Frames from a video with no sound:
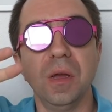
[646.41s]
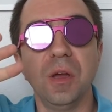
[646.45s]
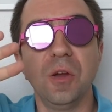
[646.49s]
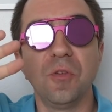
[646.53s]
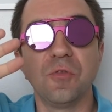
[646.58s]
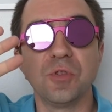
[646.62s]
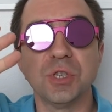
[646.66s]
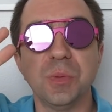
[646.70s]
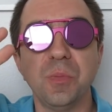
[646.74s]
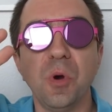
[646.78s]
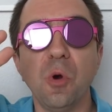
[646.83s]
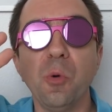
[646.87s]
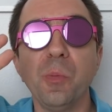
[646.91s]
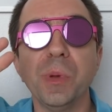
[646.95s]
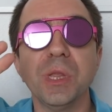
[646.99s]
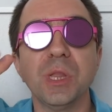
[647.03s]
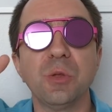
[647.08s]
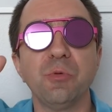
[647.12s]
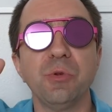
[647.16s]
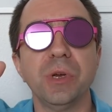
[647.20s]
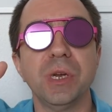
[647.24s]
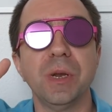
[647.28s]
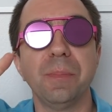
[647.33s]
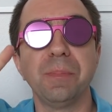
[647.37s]
For the moment
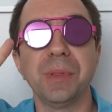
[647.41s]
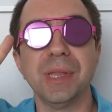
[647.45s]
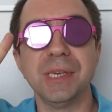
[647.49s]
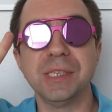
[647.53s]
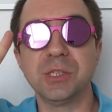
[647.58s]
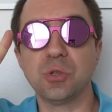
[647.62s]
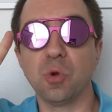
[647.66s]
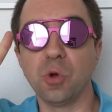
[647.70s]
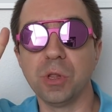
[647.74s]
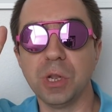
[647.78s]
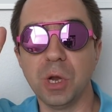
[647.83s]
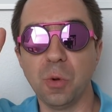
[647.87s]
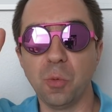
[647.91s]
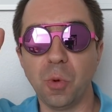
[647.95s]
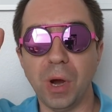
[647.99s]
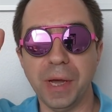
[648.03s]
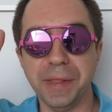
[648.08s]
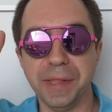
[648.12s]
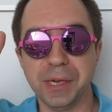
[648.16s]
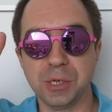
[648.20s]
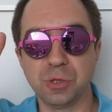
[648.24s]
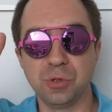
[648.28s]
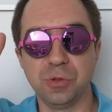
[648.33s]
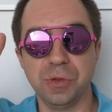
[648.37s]
we replaced only
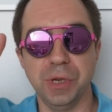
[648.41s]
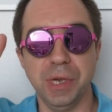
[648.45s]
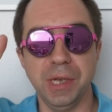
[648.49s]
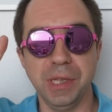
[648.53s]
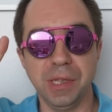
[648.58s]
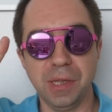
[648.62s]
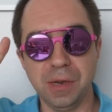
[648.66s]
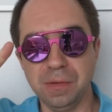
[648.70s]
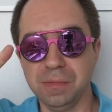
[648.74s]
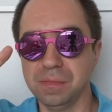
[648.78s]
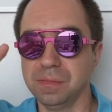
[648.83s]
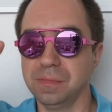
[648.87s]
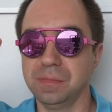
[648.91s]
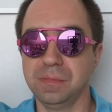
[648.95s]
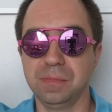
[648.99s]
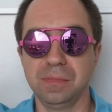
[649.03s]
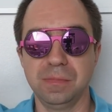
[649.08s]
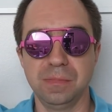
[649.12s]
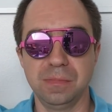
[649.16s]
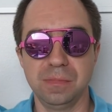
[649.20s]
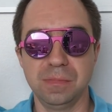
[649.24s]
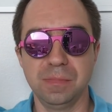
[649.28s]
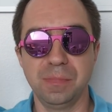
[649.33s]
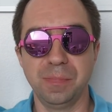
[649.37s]
one actuator,
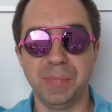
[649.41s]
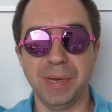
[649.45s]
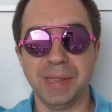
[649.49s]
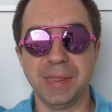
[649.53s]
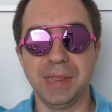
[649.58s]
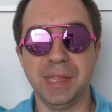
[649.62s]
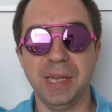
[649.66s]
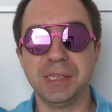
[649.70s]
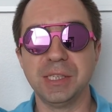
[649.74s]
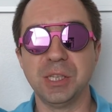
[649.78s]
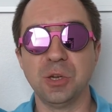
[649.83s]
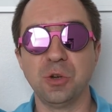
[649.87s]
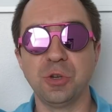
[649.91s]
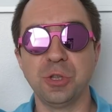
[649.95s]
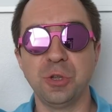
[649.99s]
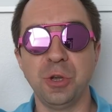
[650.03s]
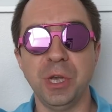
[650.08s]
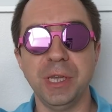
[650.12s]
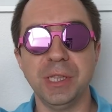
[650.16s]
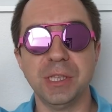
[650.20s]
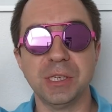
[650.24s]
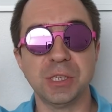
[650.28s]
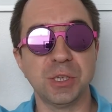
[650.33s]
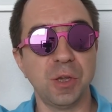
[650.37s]
but next
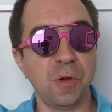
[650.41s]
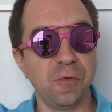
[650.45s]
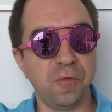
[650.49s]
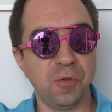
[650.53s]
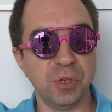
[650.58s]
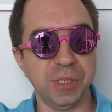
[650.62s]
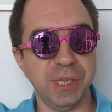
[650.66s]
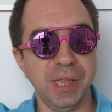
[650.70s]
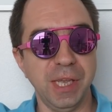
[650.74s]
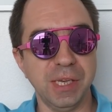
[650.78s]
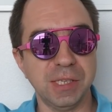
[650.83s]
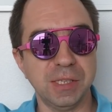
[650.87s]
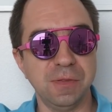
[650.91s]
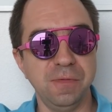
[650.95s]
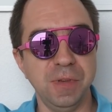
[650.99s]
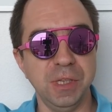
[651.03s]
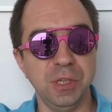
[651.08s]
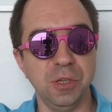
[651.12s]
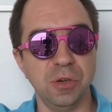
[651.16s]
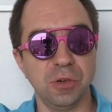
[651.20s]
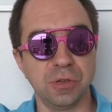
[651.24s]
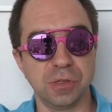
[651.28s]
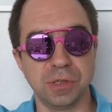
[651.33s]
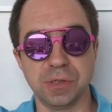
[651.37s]
actuators for the next
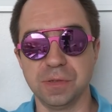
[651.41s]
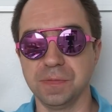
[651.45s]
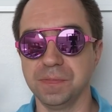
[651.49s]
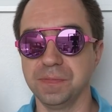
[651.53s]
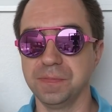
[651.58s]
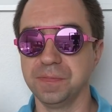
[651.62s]
videos.